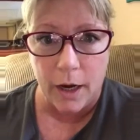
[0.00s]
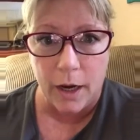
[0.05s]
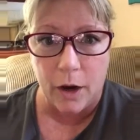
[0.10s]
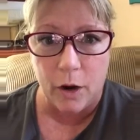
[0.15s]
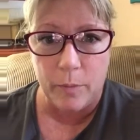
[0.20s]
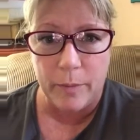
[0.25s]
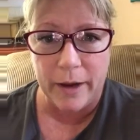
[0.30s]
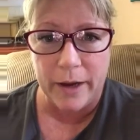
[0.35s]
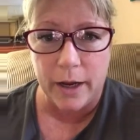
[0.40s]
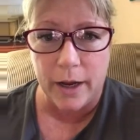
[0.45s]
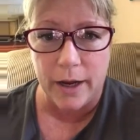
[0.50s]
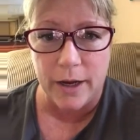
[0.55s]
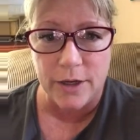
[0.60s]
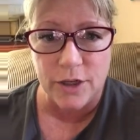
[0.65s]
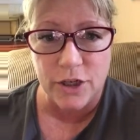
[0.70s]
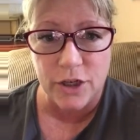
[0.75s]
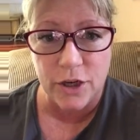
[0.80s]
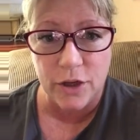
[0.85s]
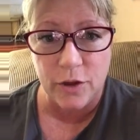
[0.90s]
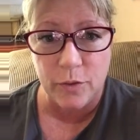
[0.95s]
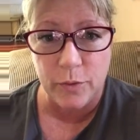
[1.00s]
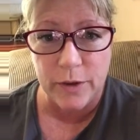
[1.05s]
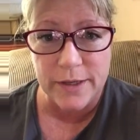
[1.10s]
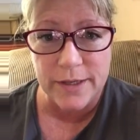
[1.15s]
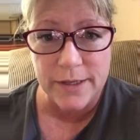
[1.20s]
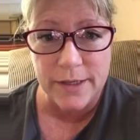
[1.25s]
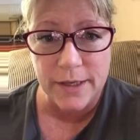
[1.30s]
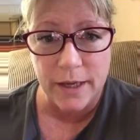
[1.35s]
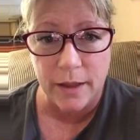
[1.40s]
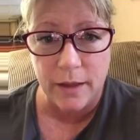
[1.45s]
Oh my gosh, the
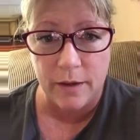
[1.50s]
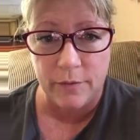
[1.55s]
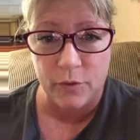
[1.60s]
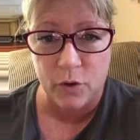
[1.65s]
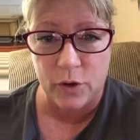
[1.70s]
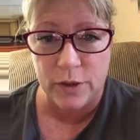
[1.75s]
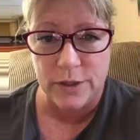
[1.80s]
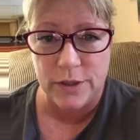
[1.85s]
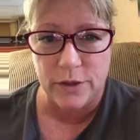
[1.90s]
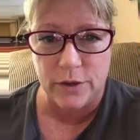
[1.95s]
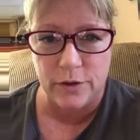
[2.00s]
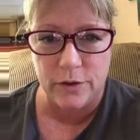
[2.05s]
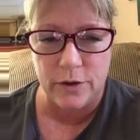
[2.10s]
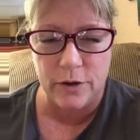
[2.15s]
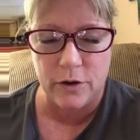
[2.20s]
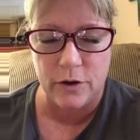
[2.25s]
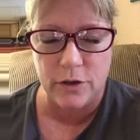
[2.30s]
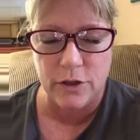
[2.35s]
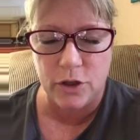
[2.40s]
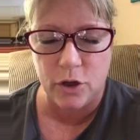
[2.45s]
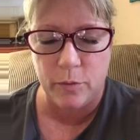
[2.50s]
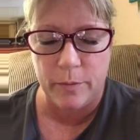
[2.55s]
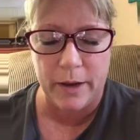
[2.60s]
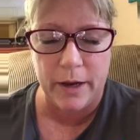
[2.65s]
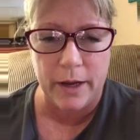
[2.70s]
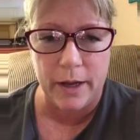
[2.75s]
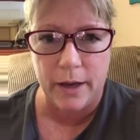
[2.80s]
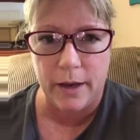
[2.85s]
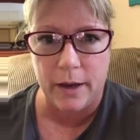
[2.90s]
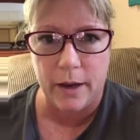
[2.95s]
reasons I love Crystal. There are so
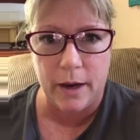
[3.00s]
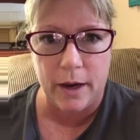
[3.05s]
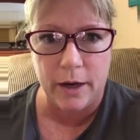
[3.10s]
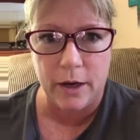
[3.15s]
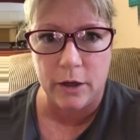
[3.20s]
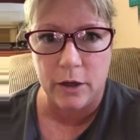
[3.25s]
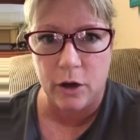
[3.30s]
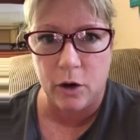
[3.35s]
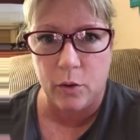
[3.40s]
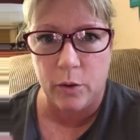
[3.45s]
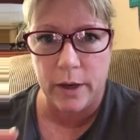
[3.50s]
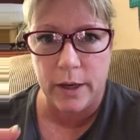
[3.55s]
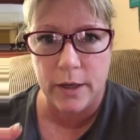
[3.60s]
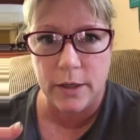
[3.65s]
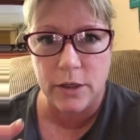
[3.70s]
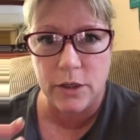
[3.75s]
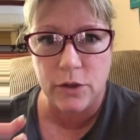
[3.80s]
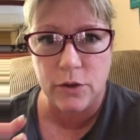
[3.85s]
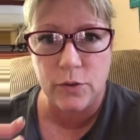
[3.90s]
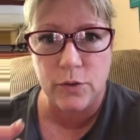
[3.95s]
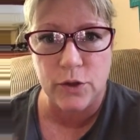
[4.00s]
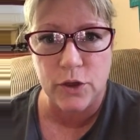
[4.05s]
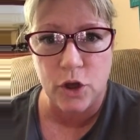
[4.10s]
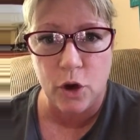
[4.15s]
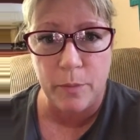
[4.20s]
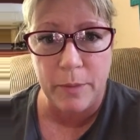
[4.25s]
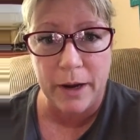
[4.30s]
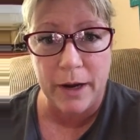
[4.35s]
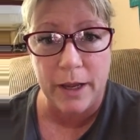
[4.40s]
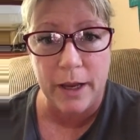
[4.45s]
many. I could go into so
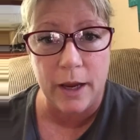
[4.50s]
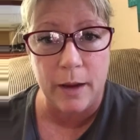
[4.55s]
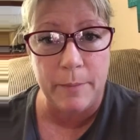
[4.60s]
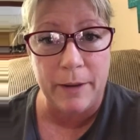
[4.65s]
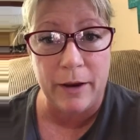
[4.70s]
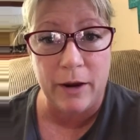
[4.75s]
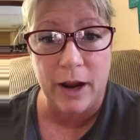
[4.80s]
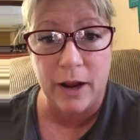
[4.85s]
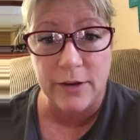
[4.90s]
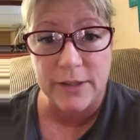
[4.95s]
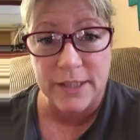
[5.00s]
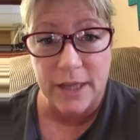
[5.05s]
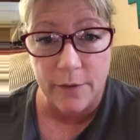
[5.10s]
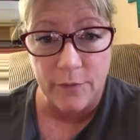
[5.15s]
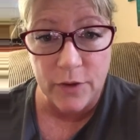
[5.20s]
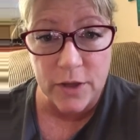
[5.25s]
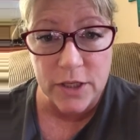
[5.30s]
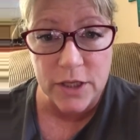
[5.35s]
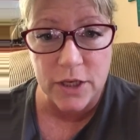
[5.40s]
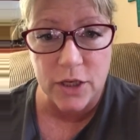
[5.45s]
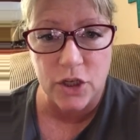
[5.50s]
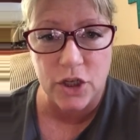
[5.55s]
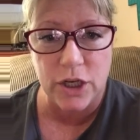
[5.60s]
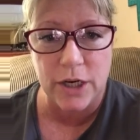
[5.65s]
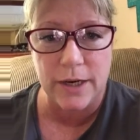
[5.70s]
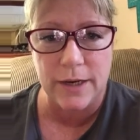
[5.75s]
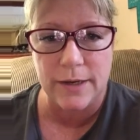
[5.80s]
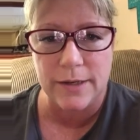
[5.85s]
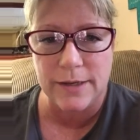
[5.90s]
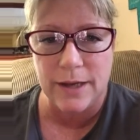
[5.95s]
many about how selfless
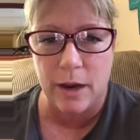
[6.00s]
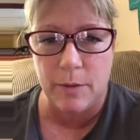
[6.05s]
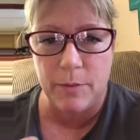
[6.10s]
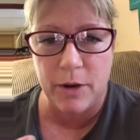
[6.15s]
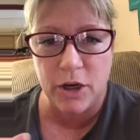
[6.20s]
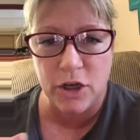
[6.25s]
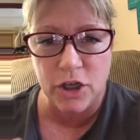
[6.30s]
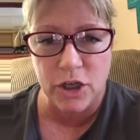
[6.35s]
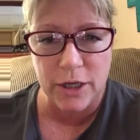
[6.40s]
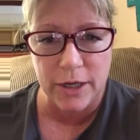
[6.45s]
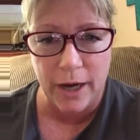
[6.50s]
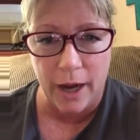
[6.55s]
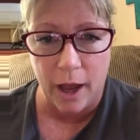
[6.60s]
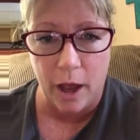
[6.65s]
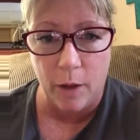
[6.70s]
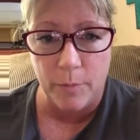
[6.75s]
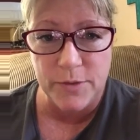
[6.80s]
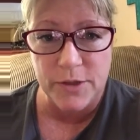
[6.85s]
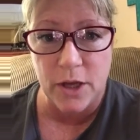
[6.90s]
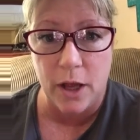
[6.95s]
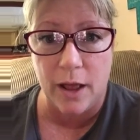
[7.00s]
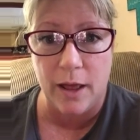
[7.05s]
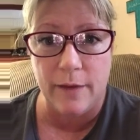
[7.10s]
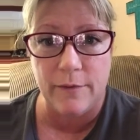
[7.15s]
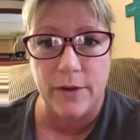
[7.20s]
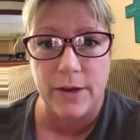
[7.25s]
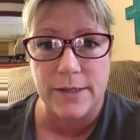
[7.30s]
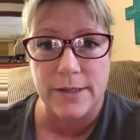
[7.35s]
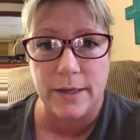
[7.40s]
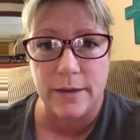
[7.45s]
she is, how much she helps all
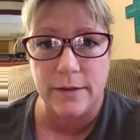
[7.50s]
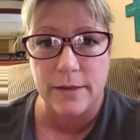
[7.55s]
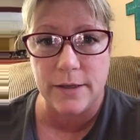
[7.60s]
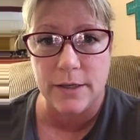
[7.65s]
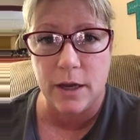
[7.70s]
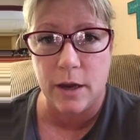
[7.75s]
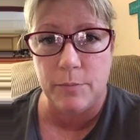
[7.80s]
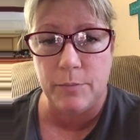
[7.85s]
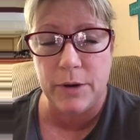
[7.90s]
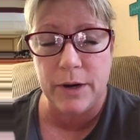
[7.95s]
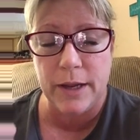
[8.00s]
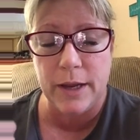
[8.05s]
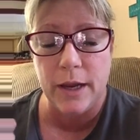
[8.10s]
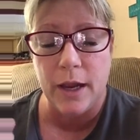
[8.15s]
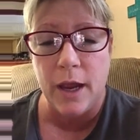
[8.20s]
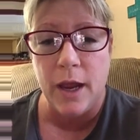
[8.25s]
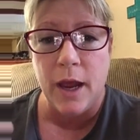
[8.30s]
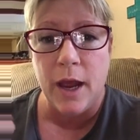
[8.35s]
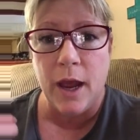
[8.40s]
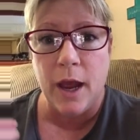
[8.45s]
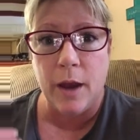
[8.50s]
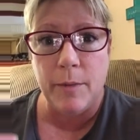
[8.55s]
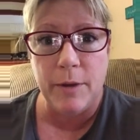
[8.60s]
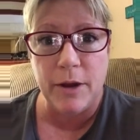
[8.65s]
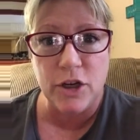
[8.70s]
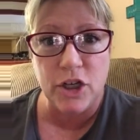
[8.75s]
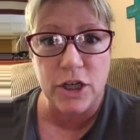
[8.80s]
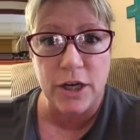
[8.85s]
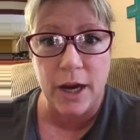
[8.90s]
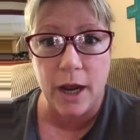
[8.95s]
of us in this company, how
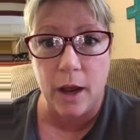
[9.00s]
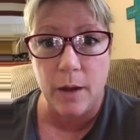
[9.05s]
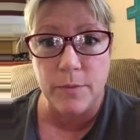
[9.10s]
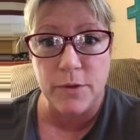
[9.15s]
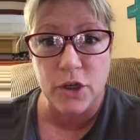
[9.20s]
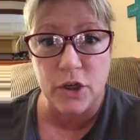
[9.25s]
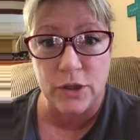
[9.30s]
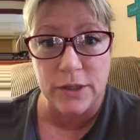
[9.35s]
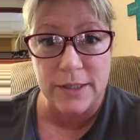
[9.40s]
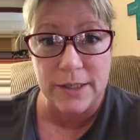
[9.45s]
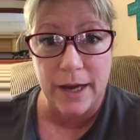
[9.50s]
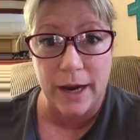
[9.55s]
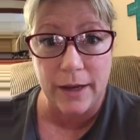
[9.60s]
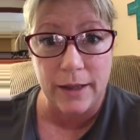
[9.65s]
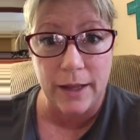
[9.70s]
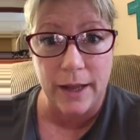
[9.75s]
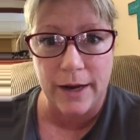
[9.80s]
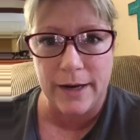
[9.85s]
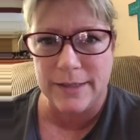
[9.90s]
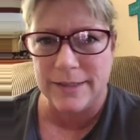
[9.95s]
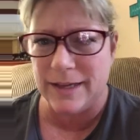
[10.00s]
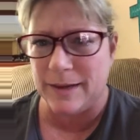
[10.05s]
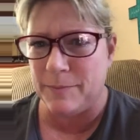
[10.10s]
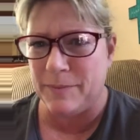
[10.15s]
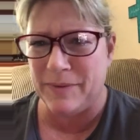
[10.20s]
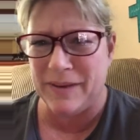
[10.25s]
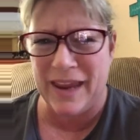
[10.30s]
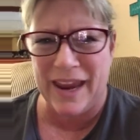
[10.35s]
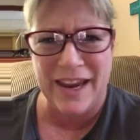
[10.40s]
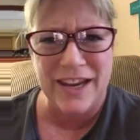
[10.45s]
much she helps her sidelines that
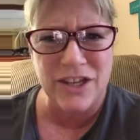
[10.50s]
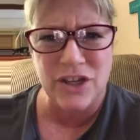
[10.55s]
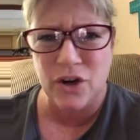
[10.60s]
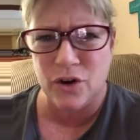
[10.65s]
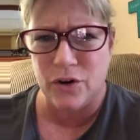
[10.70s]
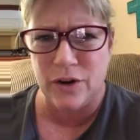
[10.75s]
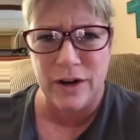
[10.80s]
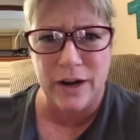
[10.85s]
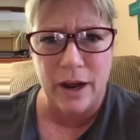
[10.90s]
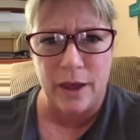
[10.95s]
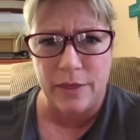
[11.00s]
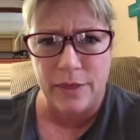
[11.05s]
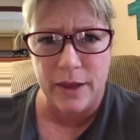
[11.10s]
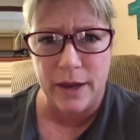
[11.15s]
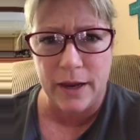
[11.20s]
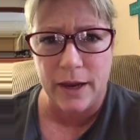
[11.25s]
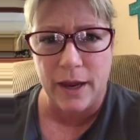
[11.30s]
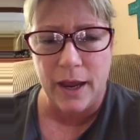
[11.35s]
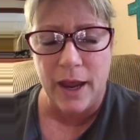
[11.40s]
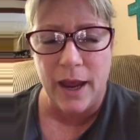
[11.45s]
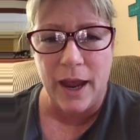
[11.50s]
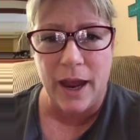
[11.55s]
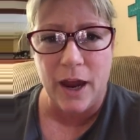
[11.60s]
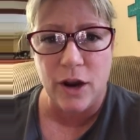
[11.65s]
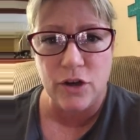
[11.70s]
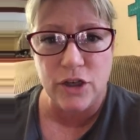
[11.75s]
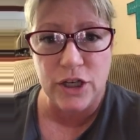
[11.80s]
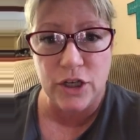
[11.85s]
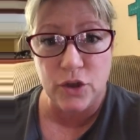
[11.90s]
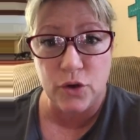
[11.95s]
gains her nothing, how
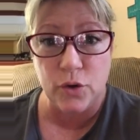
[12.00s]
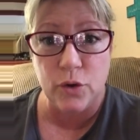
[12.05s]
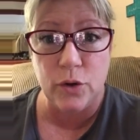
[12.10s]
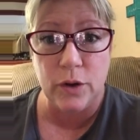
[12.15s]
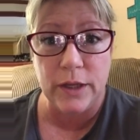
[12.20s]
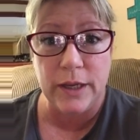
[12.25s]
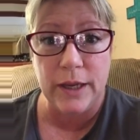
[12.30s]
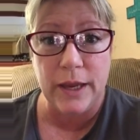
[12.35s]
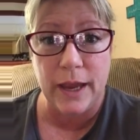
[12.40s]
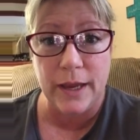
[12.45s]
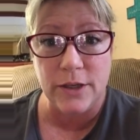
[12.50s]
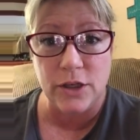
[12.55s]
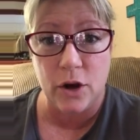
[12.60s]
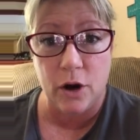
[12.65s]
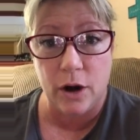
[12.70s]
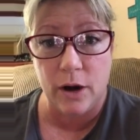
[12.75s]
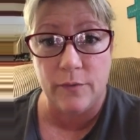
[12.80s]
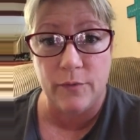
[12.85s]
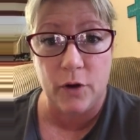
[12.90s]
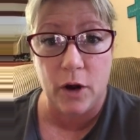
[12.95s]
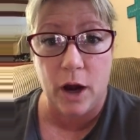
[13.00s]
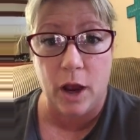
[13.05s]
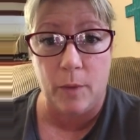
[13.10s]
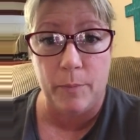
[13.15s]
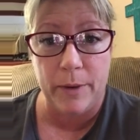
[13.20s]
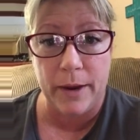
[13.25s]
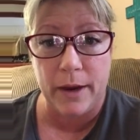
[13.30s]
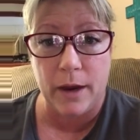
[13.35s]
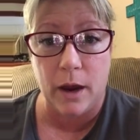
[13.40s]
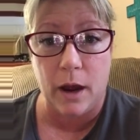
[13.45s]
she truly has a heart for
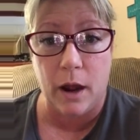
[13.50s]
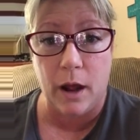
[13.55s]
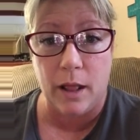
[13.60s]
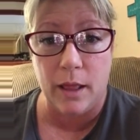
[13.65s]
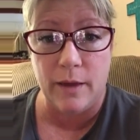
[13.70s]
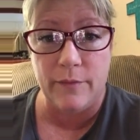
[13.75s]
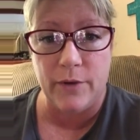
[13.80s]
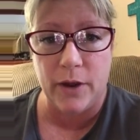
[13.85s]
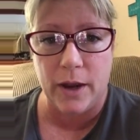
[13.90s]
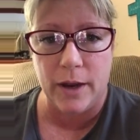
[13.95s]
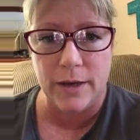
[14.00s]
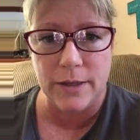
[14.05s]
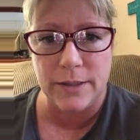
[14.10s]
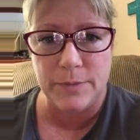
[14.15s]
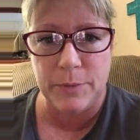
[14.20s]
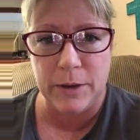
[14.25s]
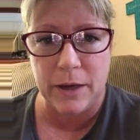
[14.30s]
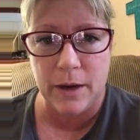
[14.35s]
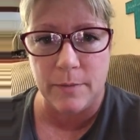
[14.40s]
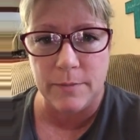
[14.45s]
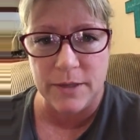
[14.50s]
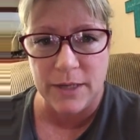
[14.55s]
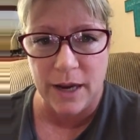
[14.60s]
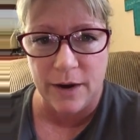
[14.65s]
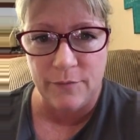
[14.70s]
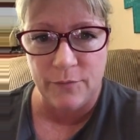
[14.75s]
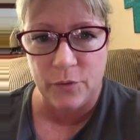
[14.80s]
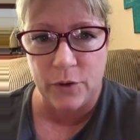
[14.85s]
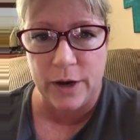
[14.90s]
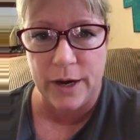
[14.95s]
helping all of us become
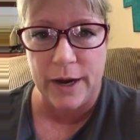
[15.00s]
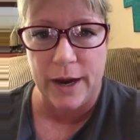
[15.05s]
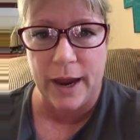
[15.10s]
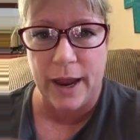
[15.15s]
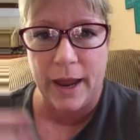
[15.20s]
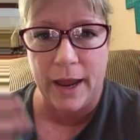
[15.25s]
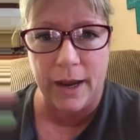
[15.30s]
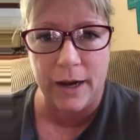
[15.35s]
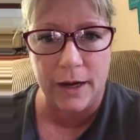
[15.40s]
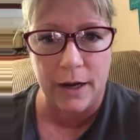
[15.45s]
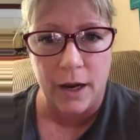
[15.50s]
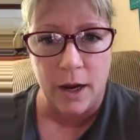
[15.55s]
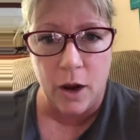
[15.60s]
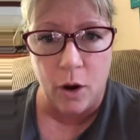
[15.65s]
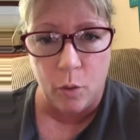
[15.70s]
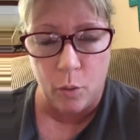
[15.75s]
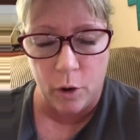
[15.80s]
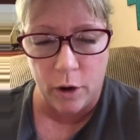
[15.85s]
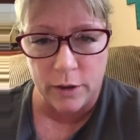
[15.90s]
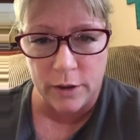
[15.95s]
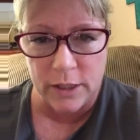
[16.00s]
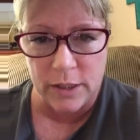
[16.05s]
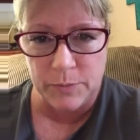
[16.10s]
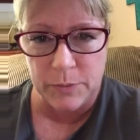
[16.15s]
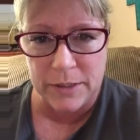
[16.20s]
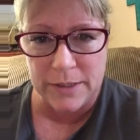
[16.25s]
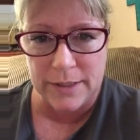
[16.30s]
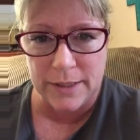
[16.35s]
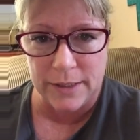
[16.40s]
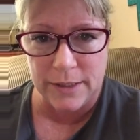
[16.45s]
debt free and work this
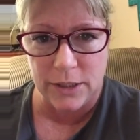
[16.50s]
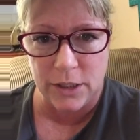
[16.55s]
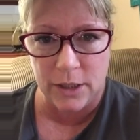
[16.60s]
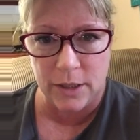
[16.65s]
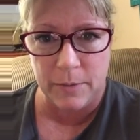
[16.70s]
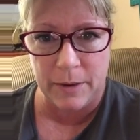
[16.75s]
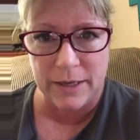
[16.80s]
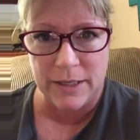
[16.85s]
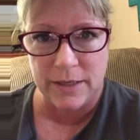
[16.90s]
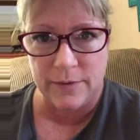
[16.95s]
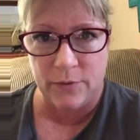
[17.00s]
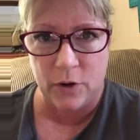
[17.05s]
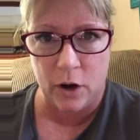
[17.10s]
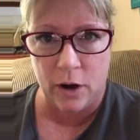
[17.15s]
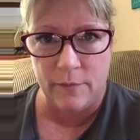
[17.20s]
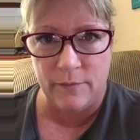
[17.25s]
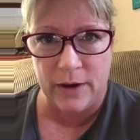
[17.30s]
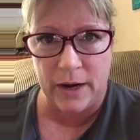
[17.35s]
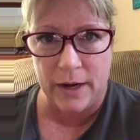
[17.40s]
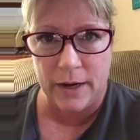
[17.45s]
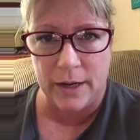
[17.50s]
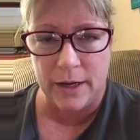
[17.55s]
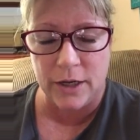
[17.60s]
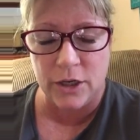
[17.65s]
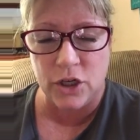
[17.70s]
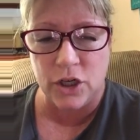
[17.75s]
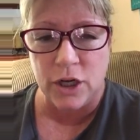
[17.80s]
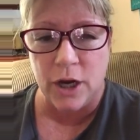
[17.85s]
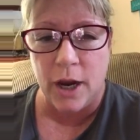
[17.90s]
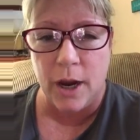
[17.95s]
business to the best of our
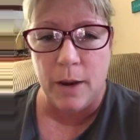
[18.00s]
advantage.